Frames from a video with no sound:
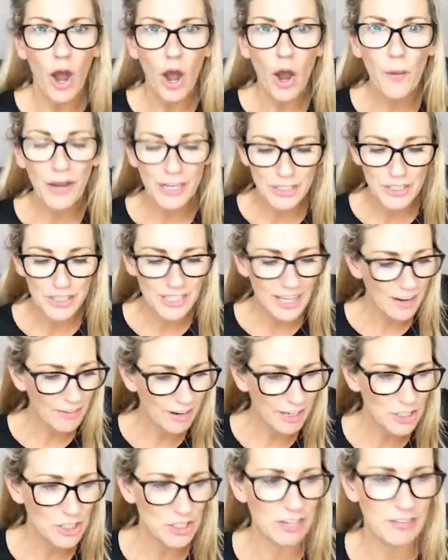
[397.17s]
oh, actually, yeah,
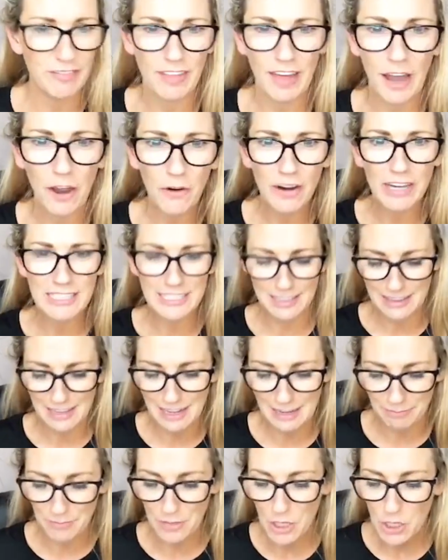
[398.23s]
I achieved that, or I've done
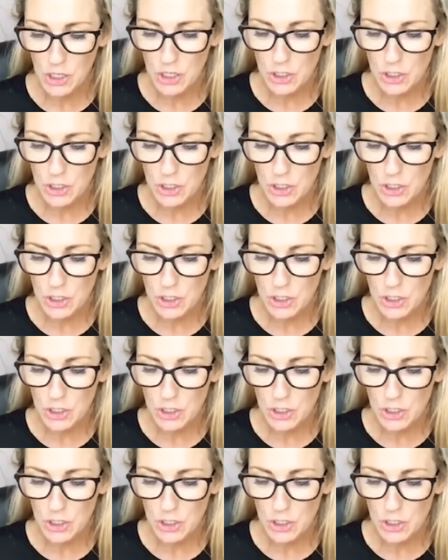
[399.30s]
that.